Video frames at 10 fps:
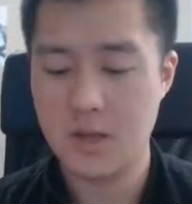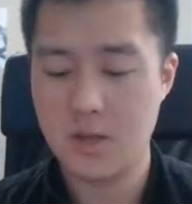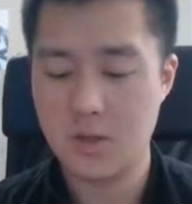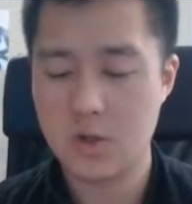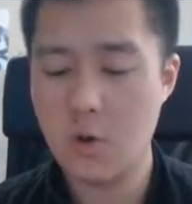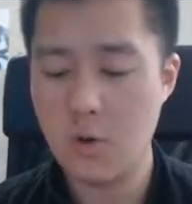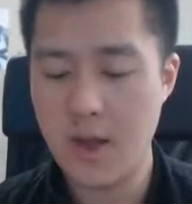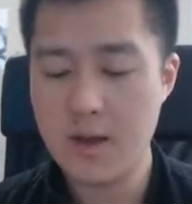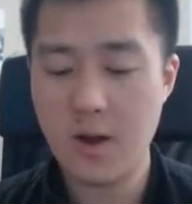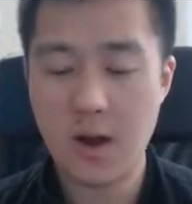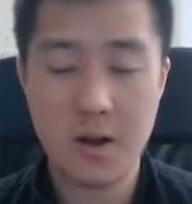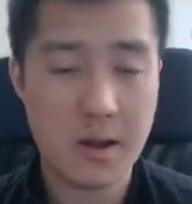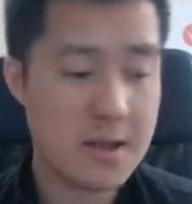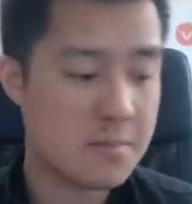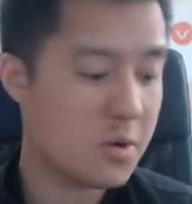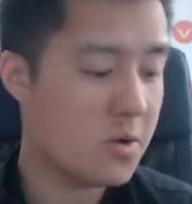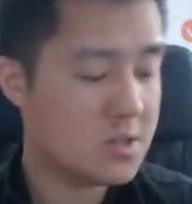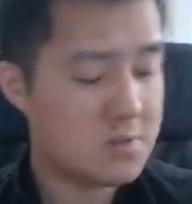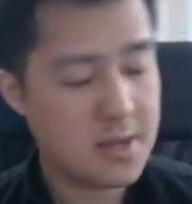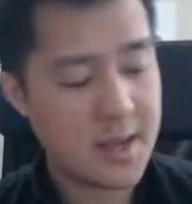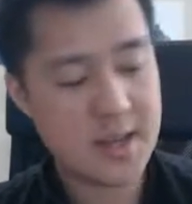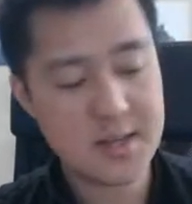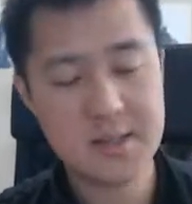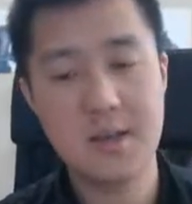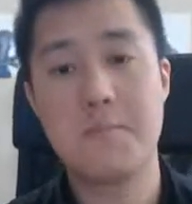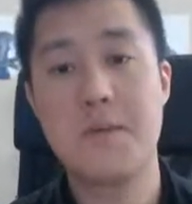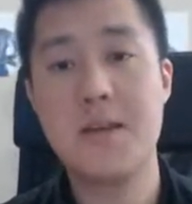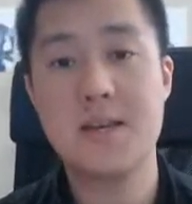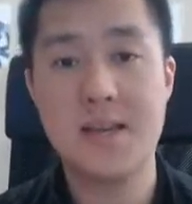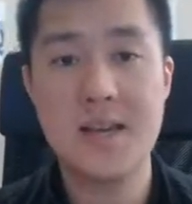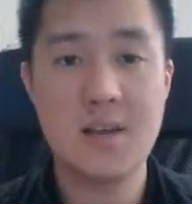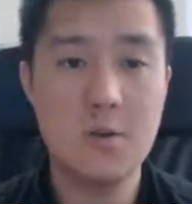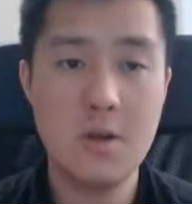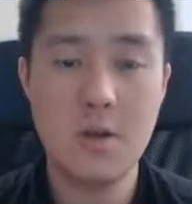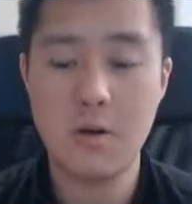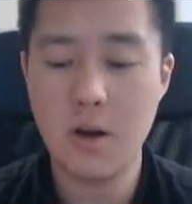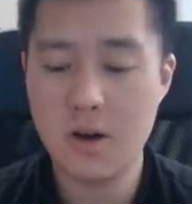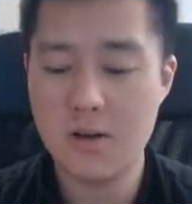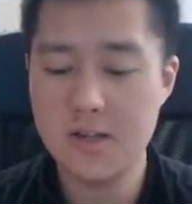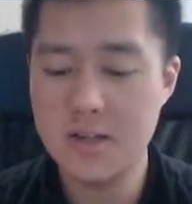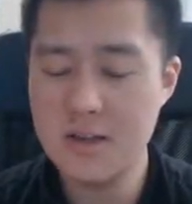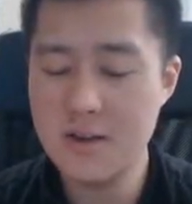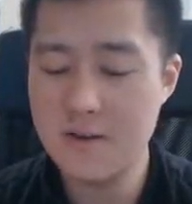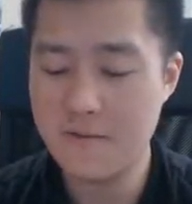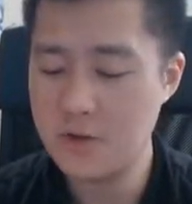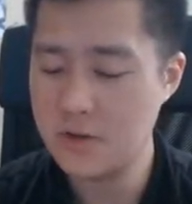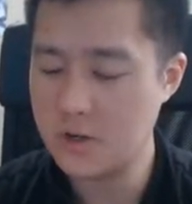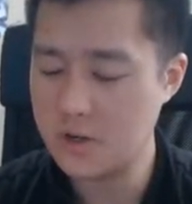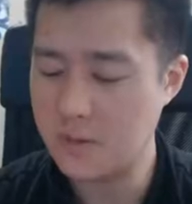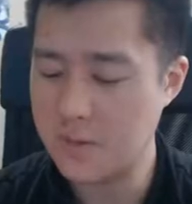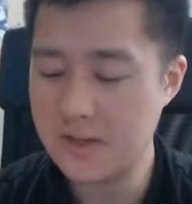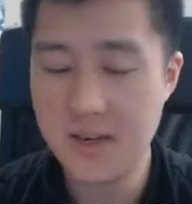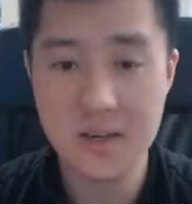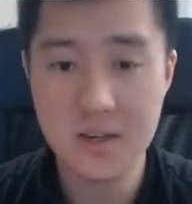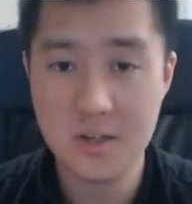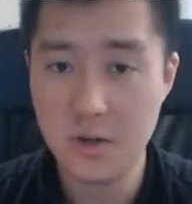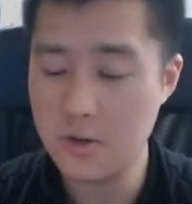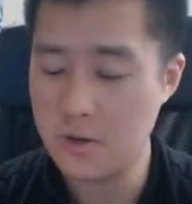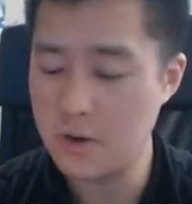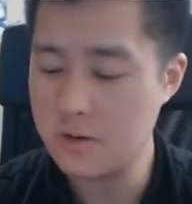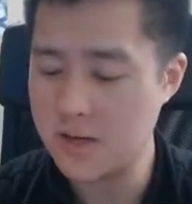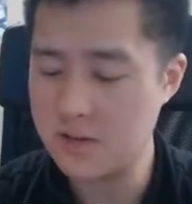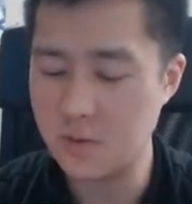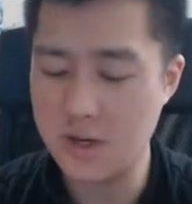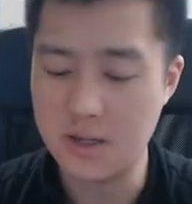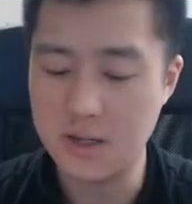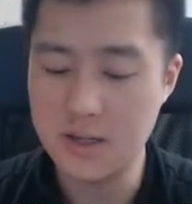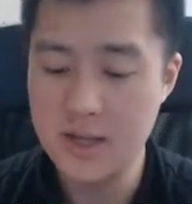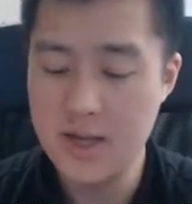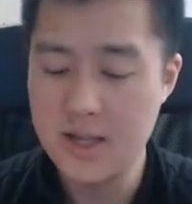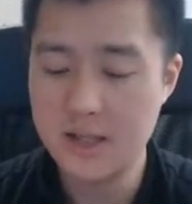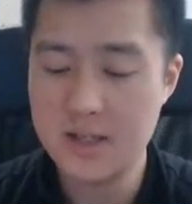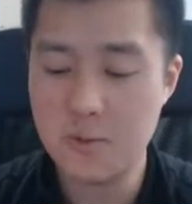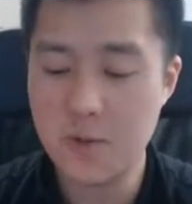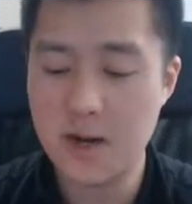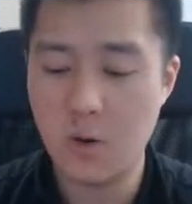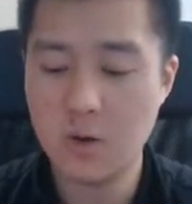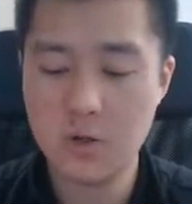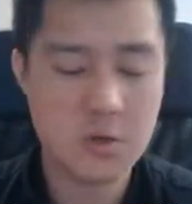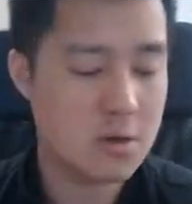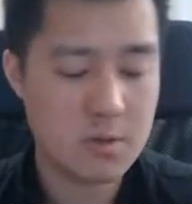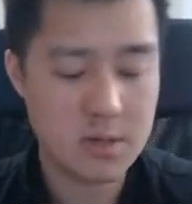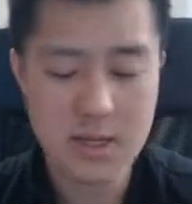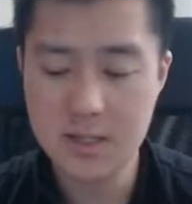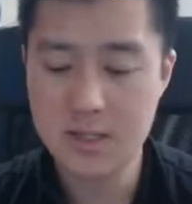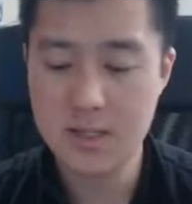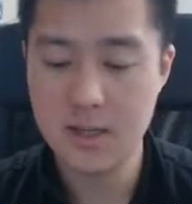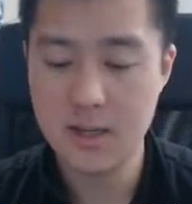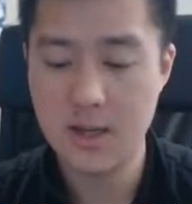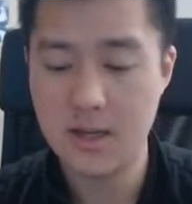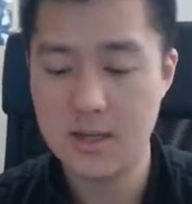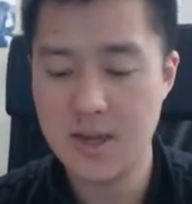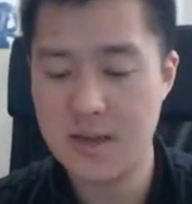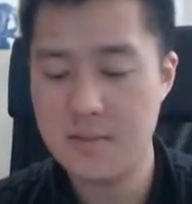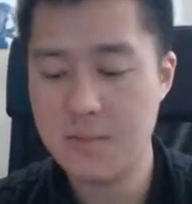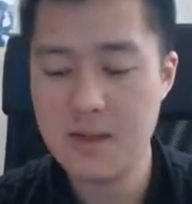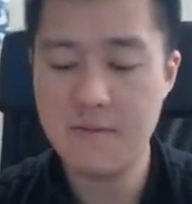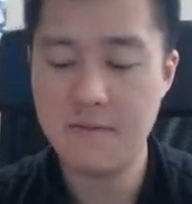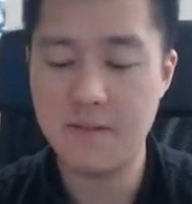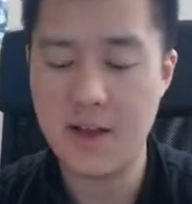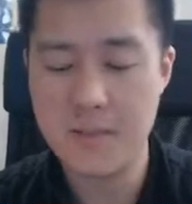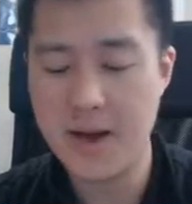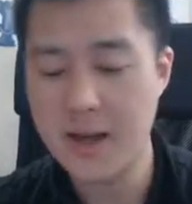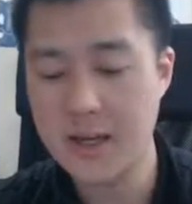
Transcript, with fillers: so, and I am going to be getting some PSA Yu-Gi-Oh cards in the near future, so I'm excited to show you those as well. Let's see, we got an Orchestrator release, Time Thief Flyback,